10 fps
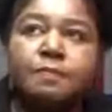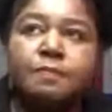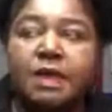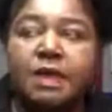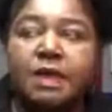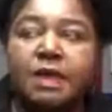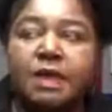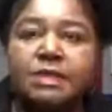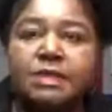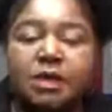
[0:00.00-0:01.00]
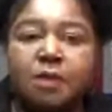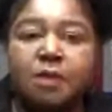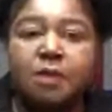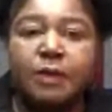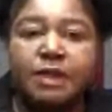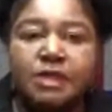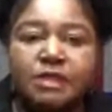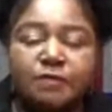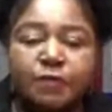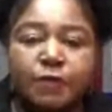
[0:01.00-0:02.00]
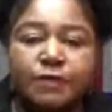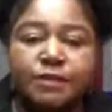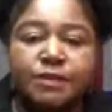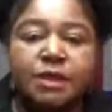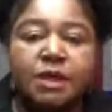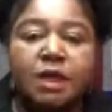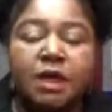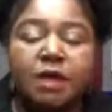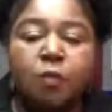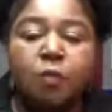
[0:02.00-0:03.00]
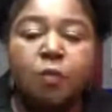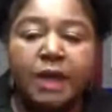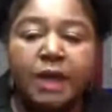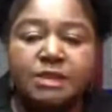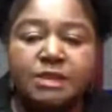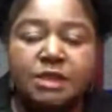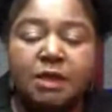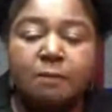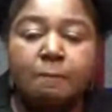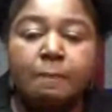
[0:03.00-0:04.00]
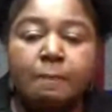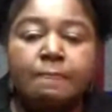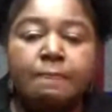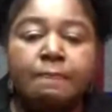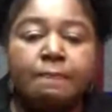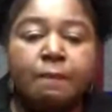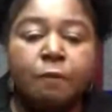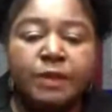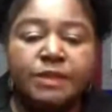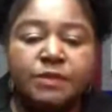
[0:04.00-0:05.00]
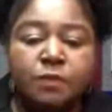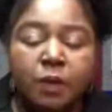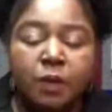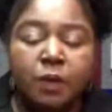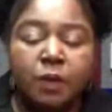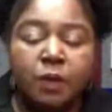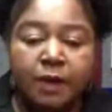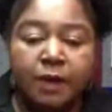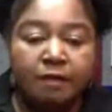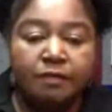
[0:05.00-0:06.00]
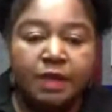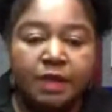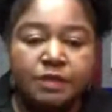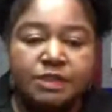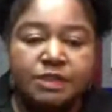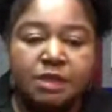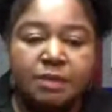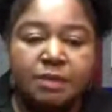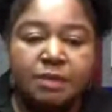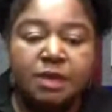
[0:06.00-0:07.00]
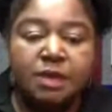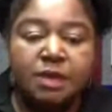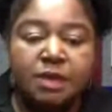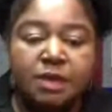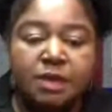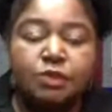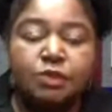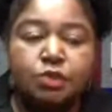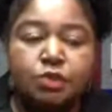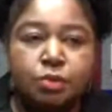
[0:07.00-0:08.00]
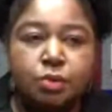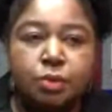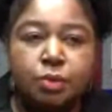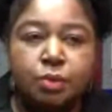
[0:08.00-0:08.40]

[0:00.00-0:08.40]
is, let's talk about what it is first and why is it done. Have the hair steaming is to